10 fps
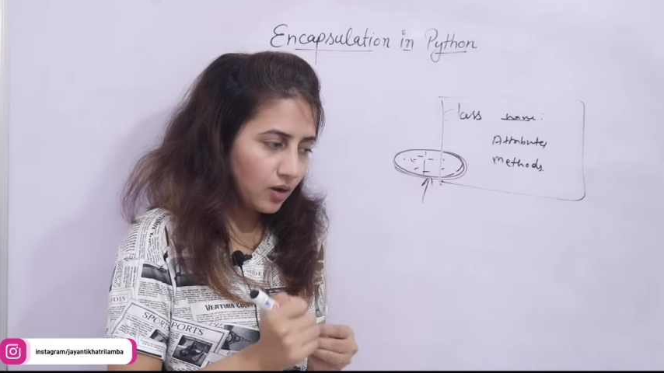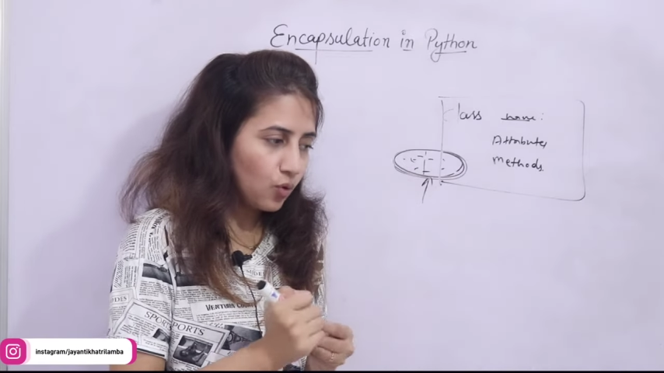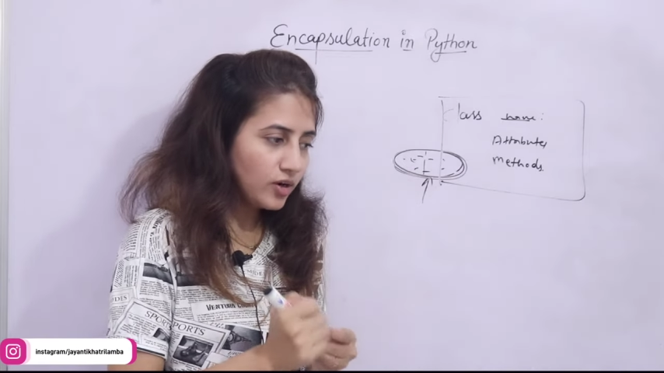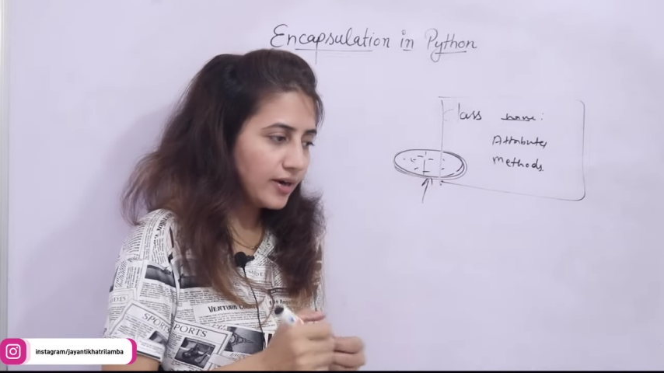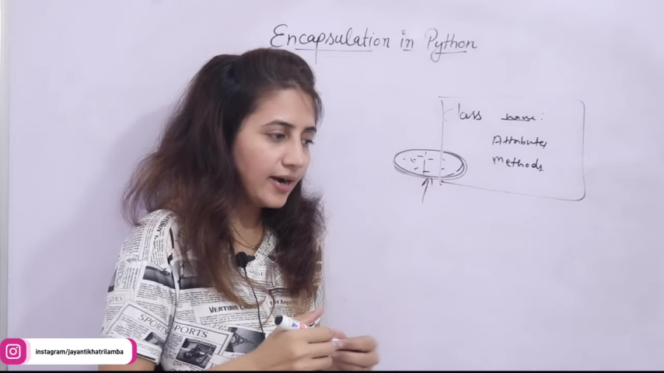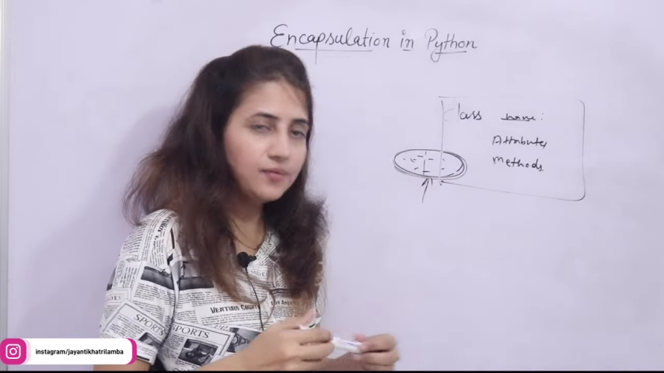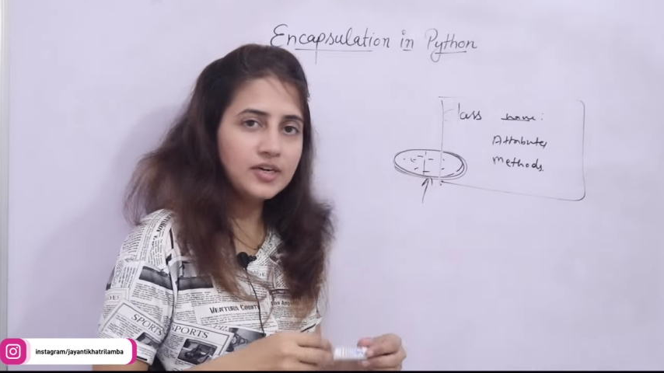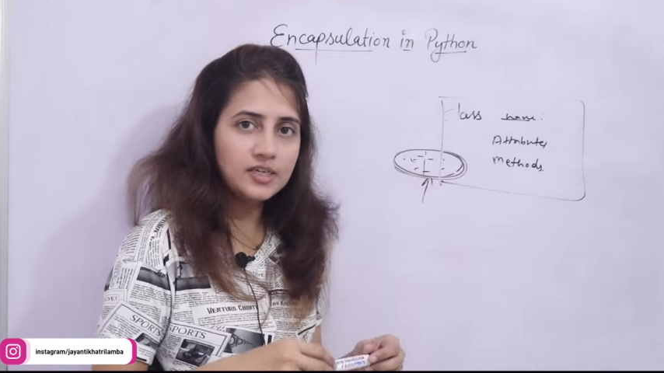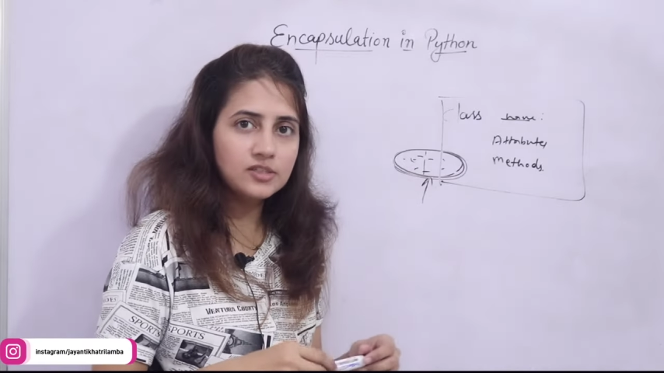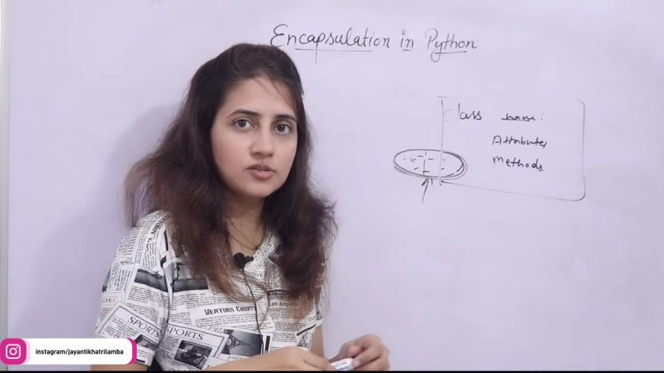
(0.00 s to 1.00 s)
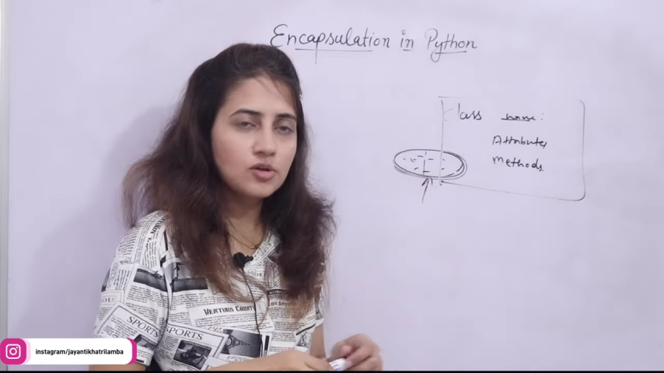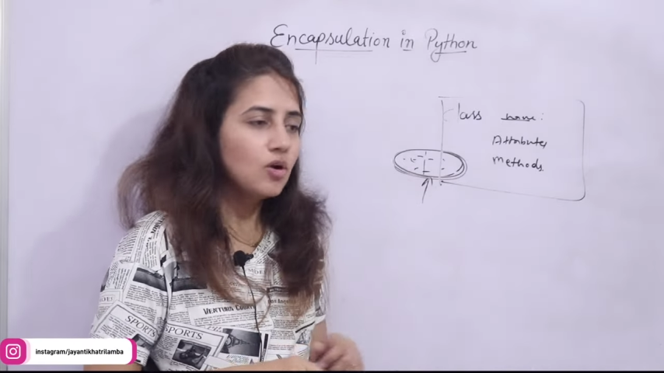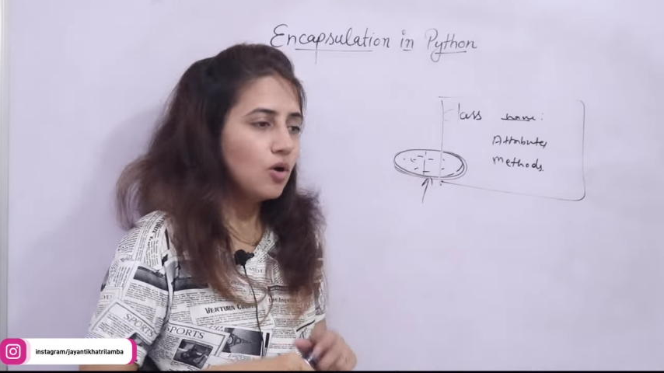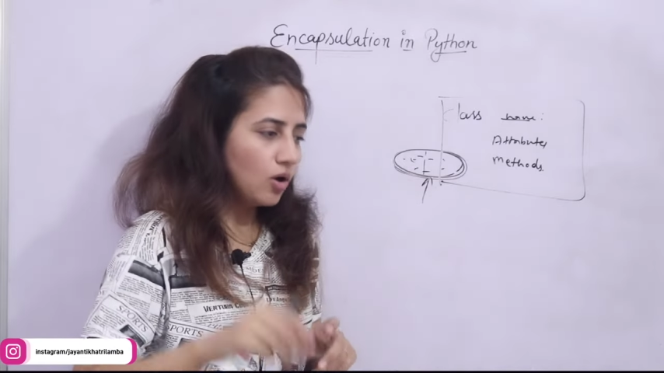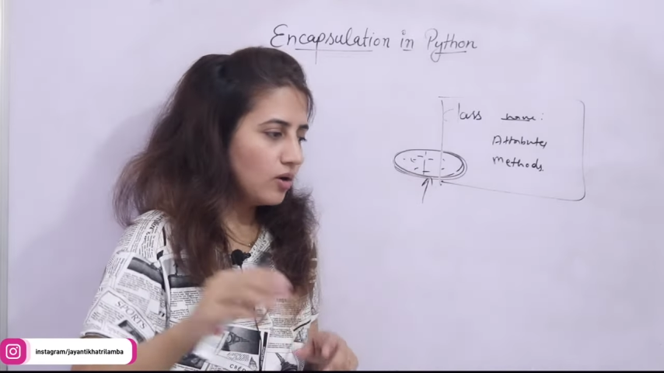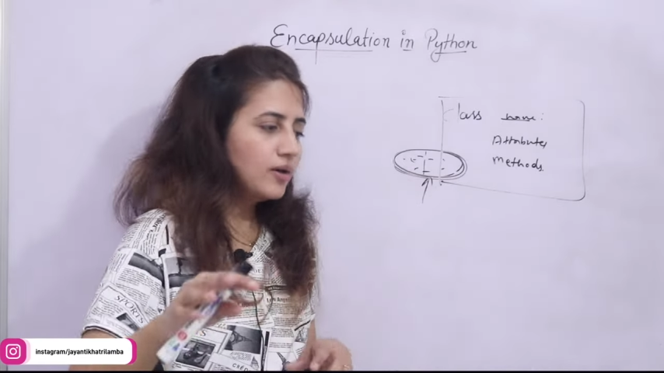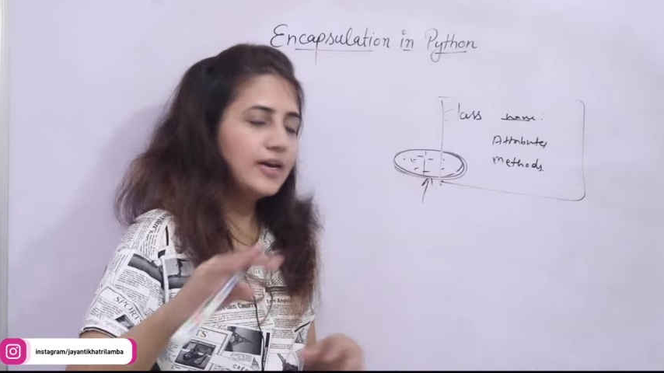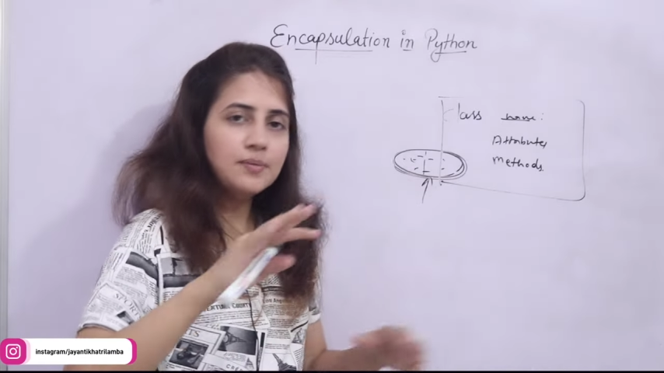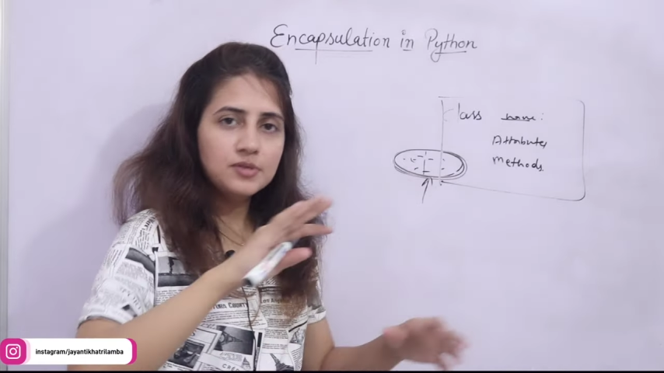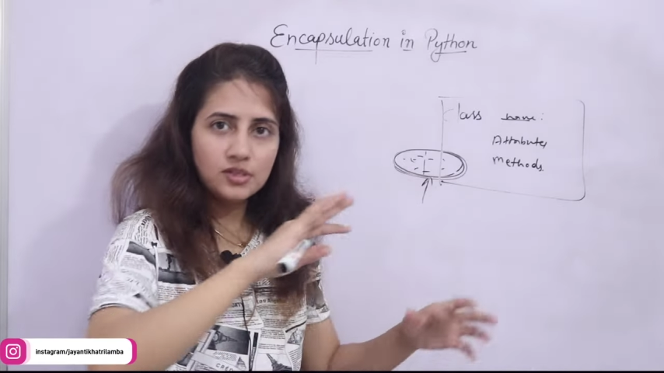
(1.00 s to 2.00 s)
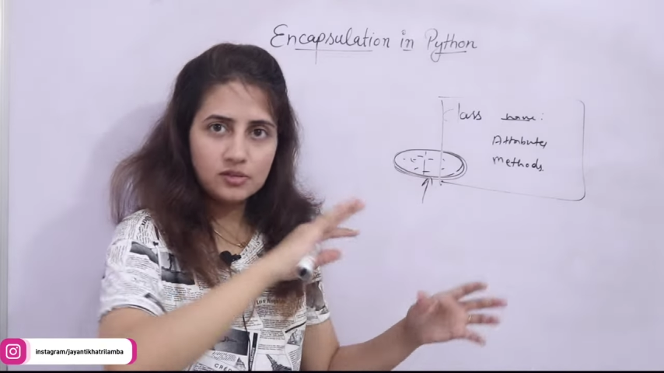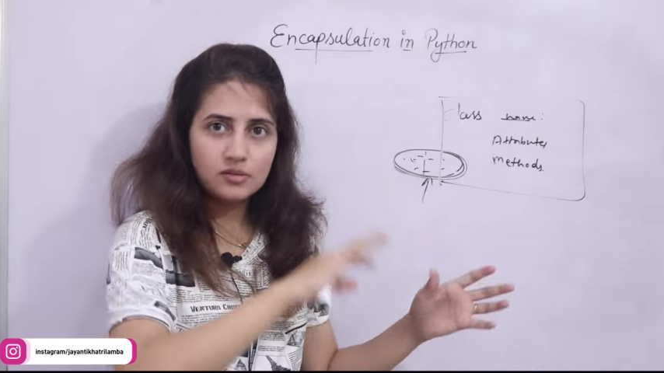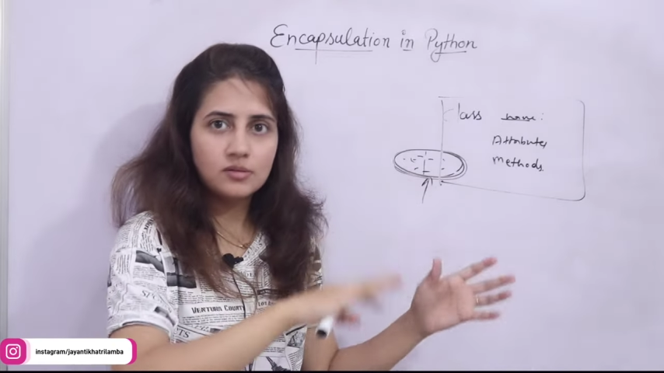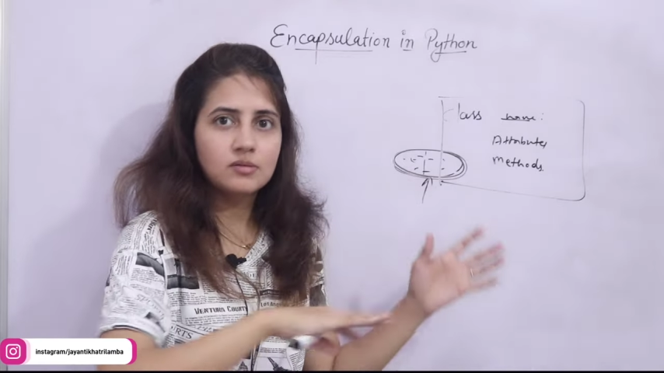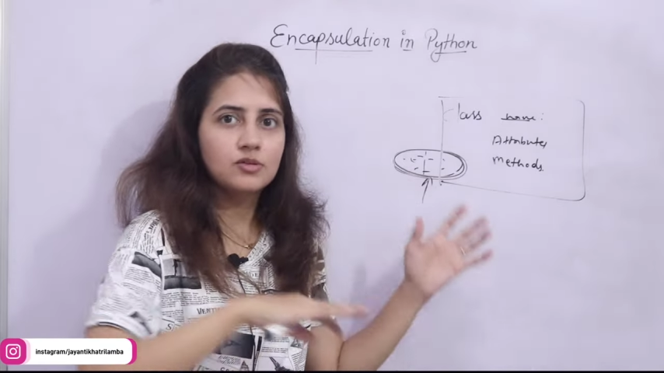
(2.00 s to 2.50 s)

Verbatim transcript: uh, what are advantages or let me just